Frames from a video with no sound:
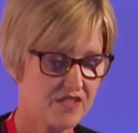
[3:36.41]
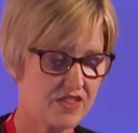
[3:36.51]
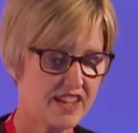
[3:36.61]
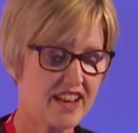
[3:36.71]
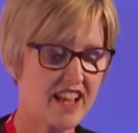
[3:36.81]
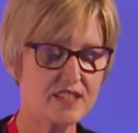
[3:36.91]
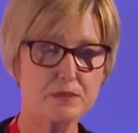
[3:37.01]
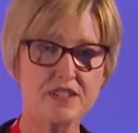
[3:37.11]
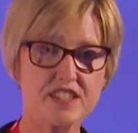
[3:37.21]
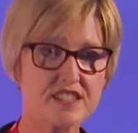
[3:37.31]
that allows
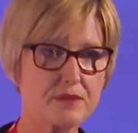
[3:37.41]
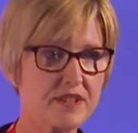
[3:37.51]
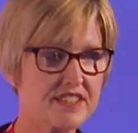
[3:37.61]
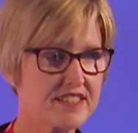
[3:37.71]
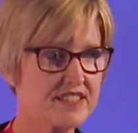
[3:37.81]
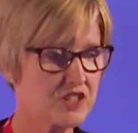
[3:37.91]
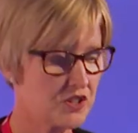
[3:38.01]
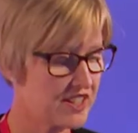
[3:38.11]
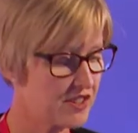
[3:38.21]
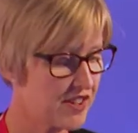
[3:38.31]
participants
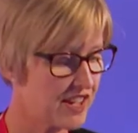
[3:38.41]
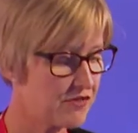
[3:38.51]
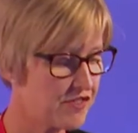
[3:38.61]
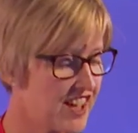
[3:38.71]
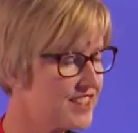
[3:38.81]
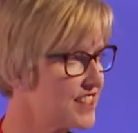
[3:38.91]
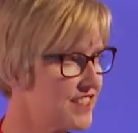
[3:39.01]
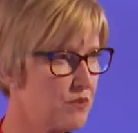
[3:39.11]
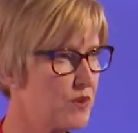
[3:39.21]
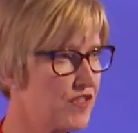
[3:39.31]
to innovate faster
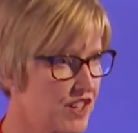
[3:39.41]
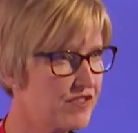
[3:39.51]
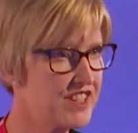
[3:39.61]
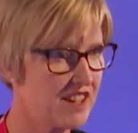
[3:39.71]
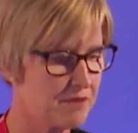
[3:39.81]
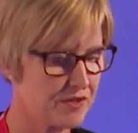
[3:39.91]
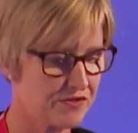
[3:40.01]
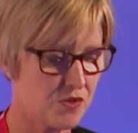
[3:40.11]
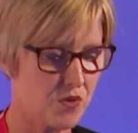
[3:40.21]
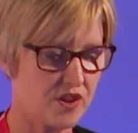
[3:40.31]
than we've ever done
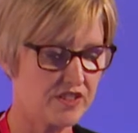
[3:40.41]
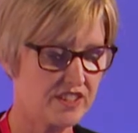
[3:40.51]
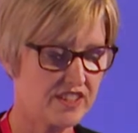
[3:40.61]
before.